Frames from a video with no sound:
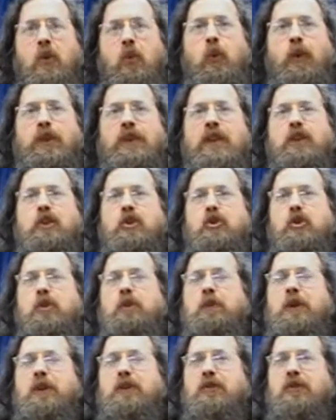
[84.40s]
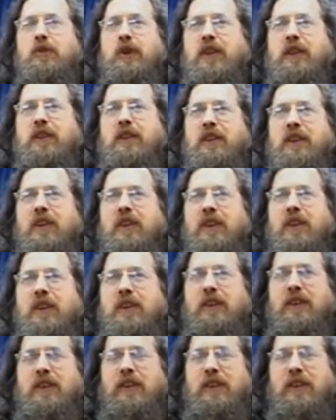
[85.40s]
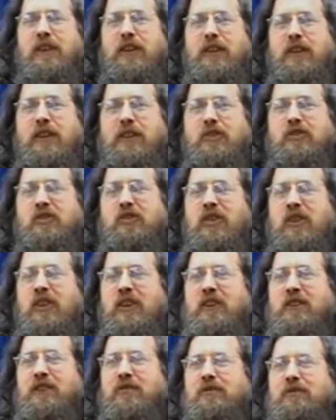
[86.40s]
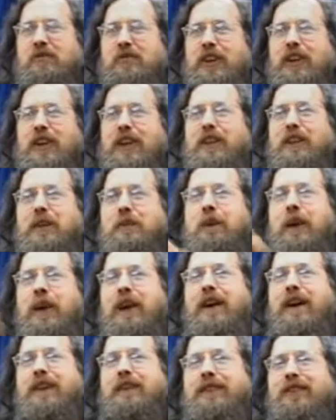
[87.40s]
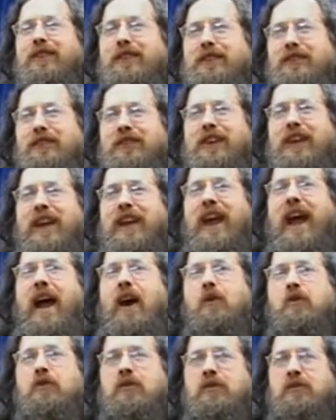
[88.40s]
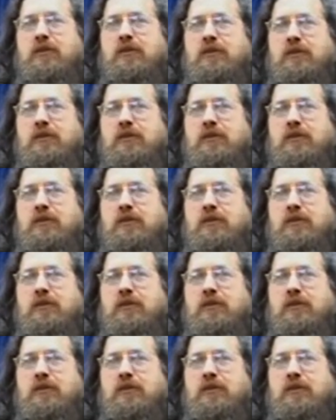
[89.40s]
What they should be doing is digging the path to get out.